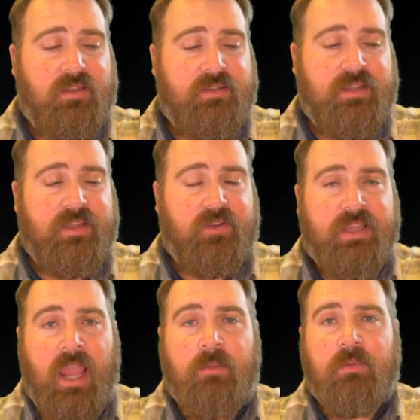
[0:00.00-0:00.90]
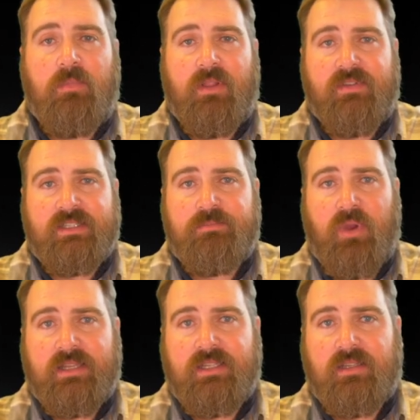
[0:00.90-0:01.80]
they are capable of
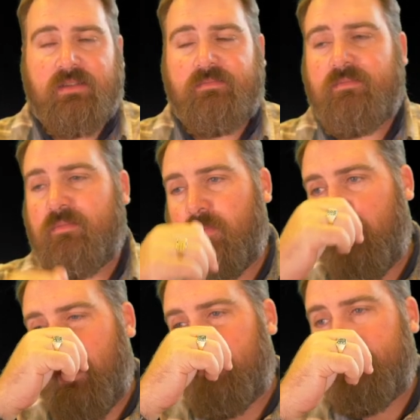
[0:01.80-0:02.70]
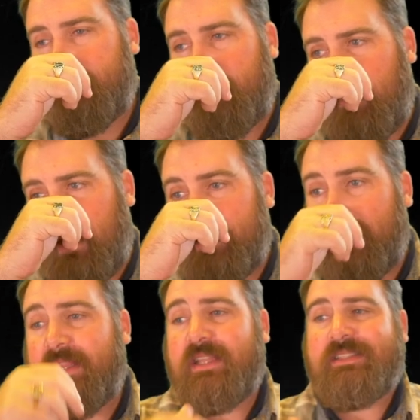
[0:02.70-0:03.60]
expressing, right?
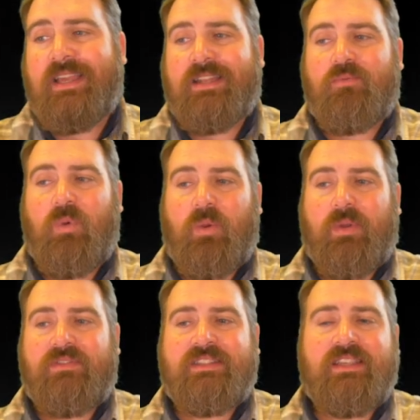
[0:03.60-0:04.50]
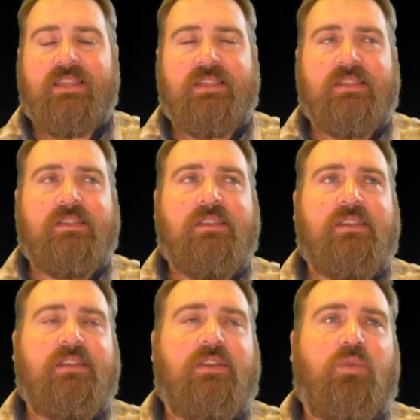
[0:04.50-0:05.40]
And that's kind of where we've seen
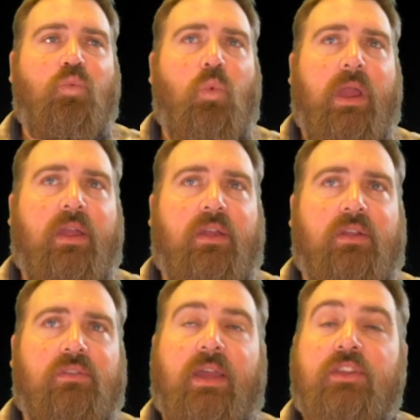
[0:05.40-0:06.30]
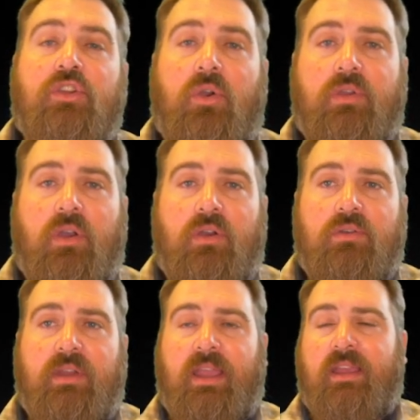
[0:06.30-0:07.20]
where, like
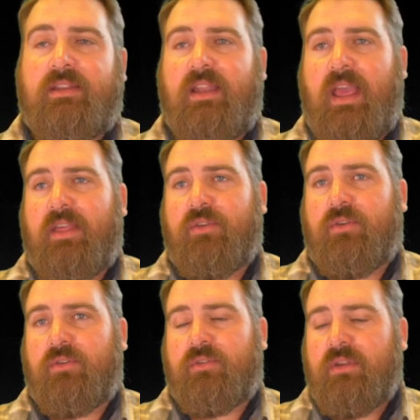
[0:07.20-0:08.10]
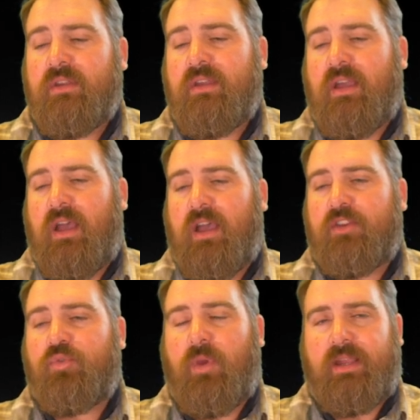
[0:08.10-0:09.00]
Coco and other
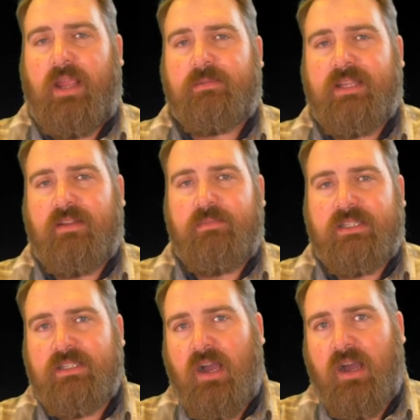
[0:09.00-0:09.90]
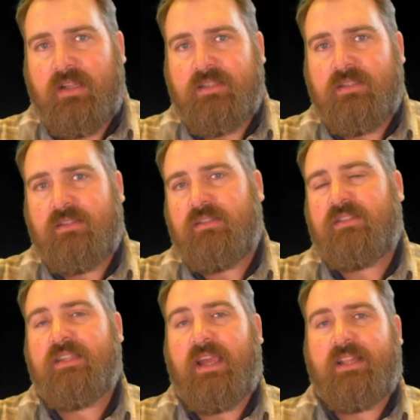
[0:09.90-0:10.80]
great apes that have been taught
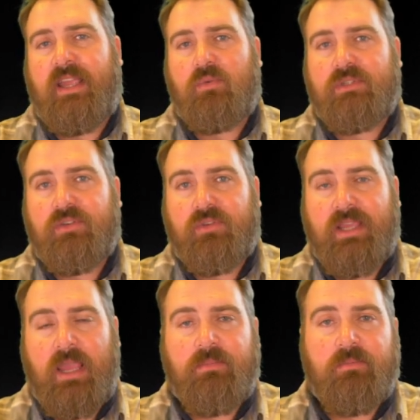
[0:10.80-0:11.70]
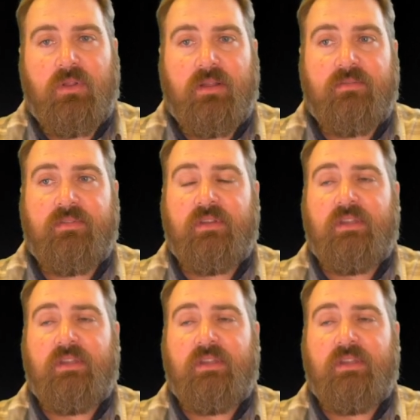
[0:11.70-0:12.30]
sign language and are capable of